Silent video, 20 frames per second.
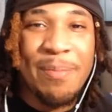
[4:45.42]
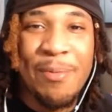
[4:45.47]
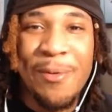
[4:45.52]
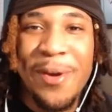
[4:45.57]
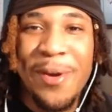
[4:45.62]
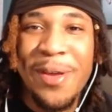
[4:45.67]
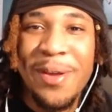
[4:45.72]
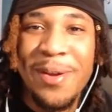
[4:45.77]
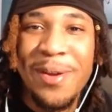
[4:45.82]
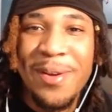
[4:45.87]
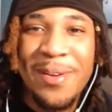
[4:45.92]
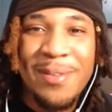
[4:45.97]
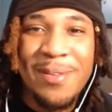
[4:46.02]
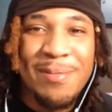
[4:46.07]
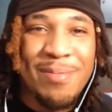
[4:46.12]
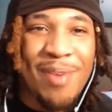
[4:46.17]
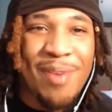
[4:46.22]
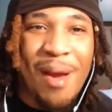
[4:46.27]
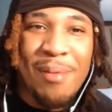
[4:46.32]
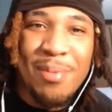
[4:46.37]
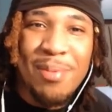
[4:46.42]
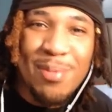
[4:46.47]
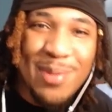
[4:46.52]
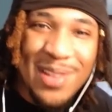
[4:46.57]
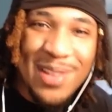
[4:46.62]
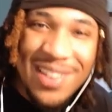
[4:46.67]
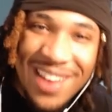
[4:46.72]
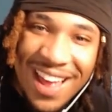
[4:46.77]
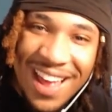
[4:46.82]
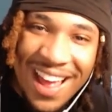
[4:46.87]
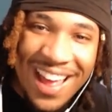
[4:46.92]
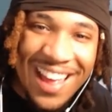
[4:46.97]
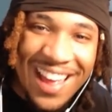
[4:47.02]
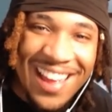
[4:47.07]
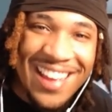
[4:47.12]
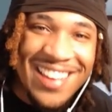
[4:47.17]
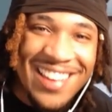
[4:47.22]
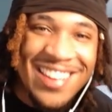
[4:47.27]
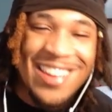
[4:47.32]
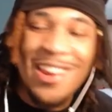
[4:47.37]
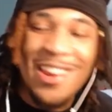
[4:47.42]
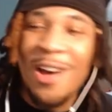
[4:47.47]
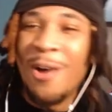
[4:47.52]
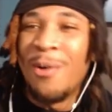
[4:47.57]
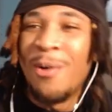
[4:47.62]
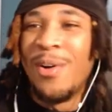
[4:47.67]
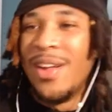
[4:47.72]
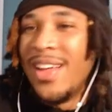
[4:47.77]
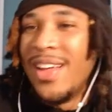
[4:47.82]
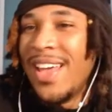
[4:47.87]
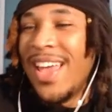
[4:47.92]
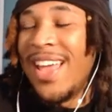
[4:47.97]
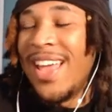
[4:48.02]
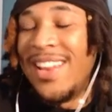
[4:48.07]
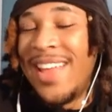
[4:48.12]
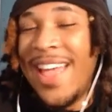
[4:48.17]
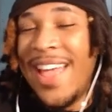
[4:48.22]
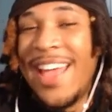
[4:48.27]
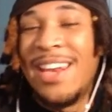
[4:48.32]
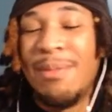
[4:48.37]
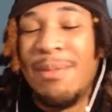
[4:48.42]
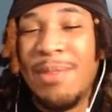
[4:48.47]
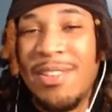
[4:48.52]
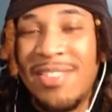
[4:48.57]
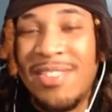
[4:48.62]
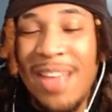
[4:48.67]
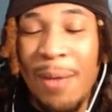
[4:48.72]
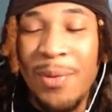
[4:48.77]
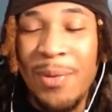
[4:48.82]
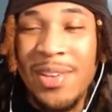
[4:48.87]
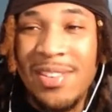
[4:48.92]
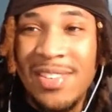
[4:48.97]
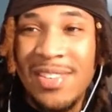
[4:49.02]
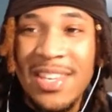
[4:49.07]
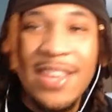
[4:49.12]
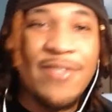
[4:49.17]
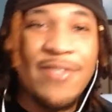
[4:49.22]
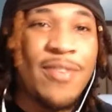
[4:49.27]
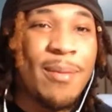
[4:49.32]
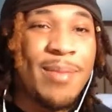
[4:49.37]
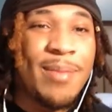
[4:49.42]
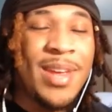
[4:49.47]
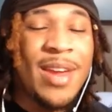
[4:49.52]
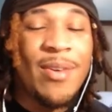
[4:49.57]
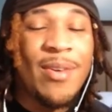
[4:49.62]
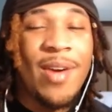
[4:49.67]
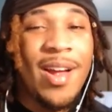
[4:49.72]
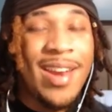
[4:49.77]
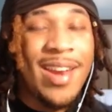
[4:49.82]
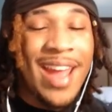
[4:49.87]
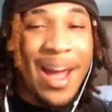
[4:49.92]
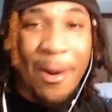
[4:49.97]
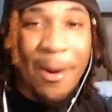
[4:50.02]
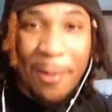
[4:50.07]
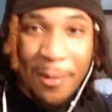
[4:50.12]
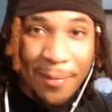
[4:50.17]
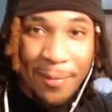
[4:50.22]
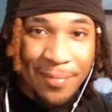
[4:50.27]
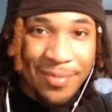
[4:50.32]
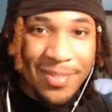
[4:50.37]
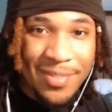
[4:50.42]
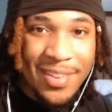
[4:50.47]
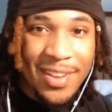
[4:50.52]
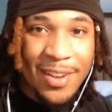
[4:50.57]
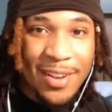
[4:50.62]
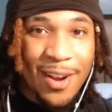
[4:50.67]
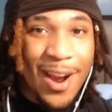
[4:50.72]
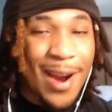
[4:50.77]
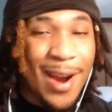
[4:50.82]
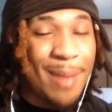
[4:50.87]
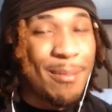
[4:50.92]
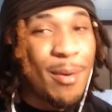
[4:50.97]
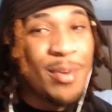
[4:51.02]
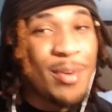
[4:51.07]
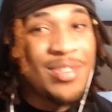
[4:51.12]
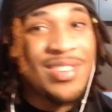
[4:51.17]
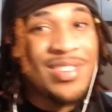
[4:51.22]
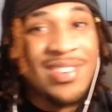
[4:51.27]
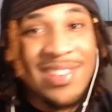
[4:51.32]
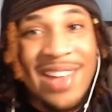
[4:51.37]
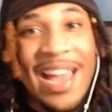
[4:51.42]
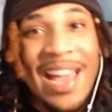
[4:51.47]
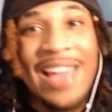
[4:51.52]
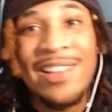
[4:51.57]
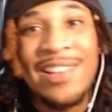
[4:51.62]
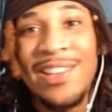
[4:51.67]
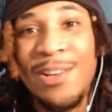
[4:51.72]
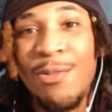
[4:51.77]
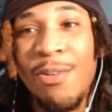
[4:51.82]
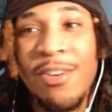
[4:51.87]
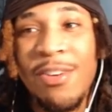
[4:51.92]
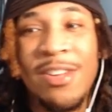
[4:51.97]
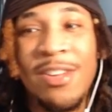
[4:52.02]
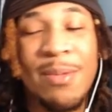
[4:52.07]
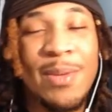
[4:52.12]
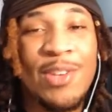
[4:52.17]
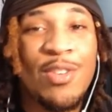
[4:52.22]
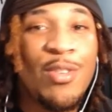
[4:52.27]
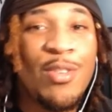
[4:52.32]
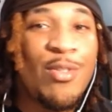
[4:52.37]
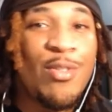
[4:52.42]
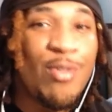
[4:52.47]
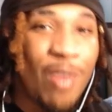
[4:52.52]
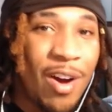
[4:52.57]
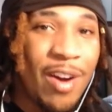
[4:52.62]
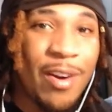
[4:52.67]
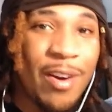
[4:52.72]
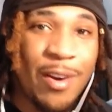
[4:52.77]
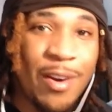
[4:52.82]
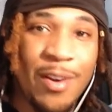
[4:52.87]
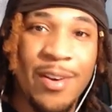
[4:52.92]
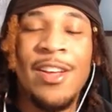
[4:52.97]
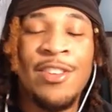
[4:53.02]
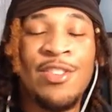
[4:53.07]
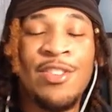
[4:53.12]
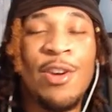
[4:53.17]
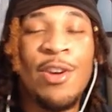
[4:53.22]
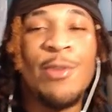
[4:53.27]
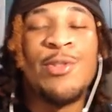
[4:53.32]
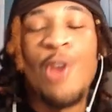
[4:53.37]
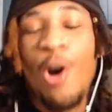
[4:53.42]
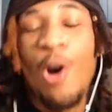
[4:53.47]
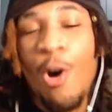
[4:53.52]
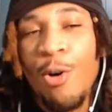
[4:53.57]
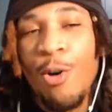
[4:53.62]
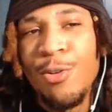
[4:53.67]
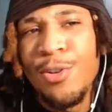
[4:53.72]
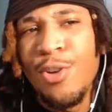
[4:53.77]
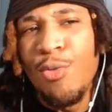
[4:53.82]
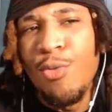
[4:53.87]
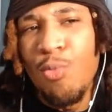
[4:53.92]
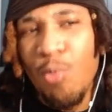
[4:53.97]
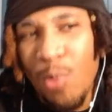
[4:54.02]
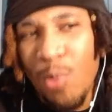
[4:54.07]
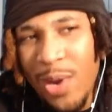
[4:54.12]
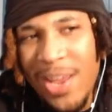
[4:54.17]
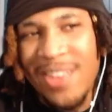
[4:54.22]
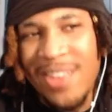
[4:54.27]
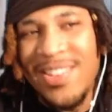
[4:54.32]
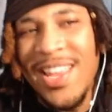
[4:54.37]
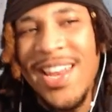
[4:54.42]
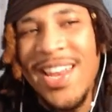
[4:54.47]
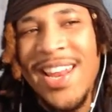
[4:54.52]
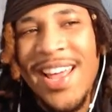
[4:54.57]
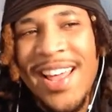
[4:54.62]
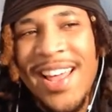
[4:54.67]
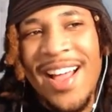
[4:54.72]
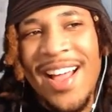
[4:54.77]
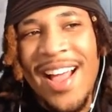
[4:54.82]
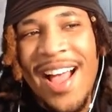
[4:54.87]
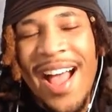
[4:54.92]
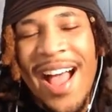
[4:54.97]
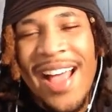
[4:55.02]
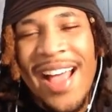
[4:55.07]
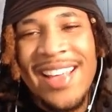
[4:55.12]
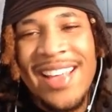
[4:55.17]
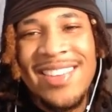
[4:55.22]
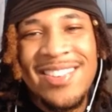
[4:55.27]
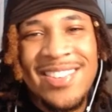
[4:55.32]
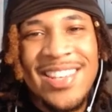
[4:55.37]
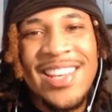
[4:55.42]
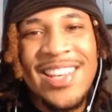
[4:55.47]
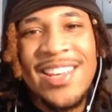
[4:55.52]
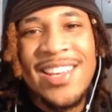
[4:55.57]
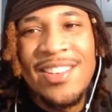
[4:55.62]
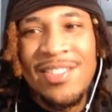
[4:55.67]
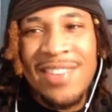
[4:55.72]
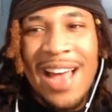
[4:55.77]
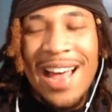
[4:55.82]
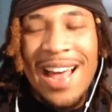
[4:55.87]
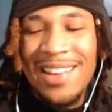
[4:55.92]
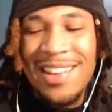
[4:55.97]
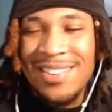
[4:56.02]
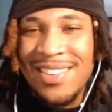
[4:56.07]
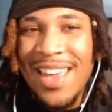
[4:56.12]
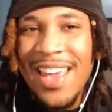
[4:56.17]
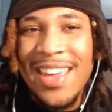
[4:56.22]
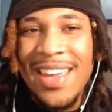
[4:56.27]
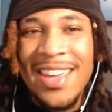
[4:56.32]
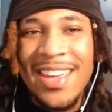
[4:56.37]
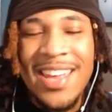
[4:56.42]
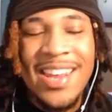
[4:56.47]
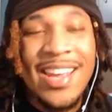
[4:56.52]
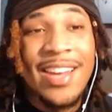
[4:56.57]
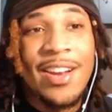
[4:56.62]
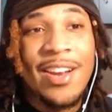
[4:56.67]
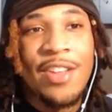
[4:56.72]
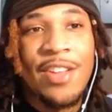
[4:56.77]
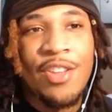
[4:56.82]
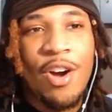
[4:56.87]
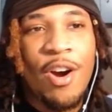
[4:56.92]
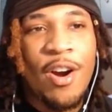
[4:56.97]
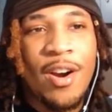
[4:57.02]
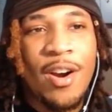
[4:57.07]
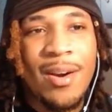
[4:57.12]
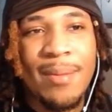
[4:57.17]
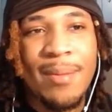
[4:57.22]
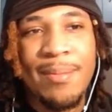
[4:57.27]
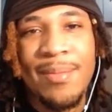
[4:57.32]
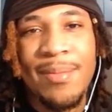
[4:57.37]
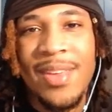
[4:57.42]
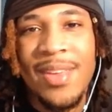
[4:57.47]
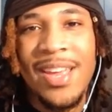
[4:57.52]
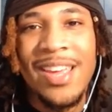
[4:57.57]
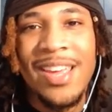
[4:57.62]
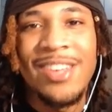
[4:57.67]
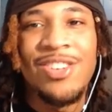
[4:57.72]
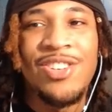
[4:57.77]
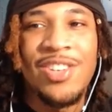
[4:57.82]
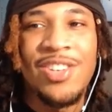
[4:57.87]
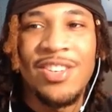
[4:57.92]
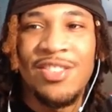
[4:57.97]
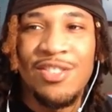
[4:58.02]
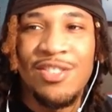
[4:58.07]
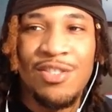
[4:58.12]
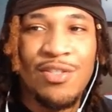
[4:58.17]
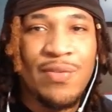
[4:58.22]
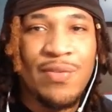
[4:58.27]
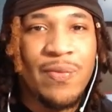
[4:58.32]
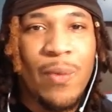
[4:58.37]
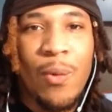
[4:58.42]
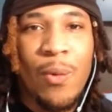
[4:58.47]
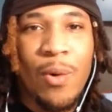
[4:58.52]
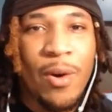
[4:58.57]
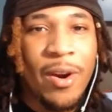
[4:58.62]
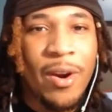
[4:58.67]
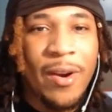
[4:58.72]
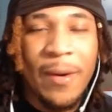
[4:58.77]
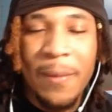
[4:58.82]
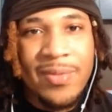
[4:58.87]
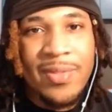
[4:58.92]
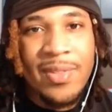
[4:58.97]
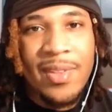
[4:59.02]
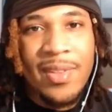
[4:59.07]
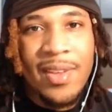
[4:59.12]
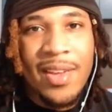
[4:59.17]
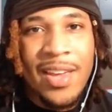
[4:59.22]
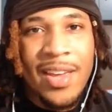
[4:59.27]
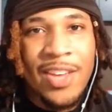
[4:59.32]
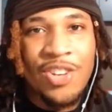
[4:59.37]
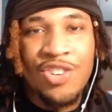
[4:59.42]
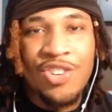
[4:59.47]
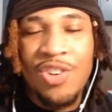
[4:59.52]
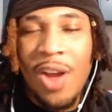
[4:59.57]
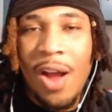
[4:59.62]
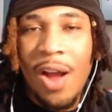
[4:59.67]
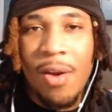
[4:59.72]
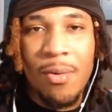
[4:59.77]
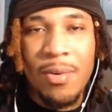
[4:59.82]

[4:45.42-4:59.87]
point? Probably not, you know? And the enemies that we see from here on out are most likely going to be stronger. So the only reason I see Sasuke getting another arm is just for his chakra